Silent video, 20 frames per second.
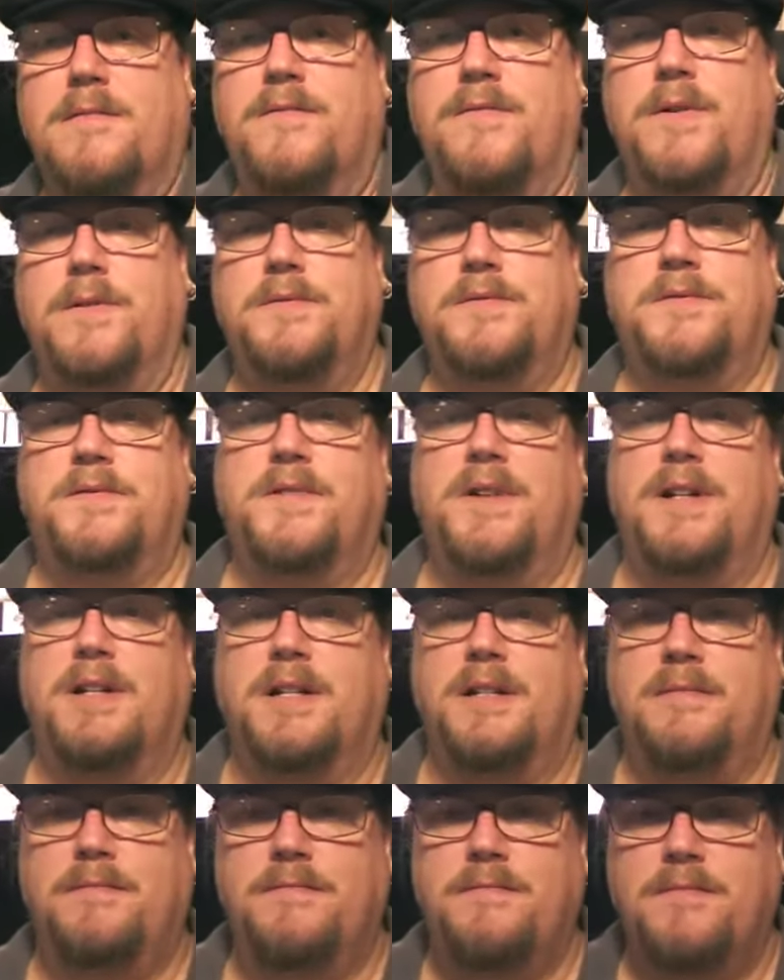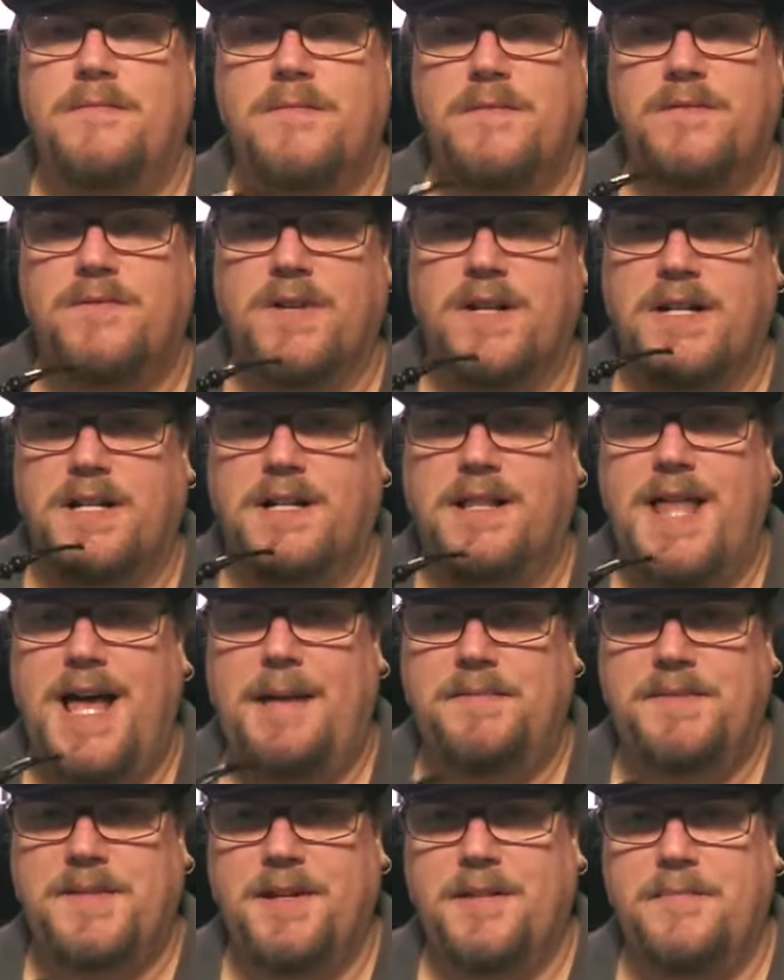phone's trying to
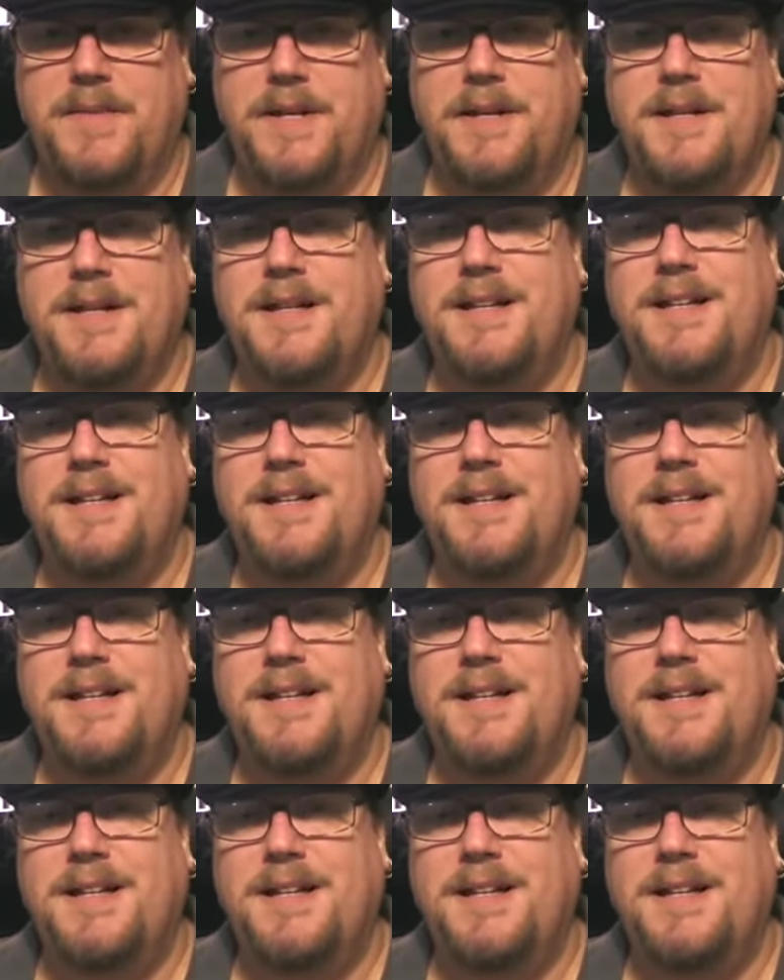collapse on me.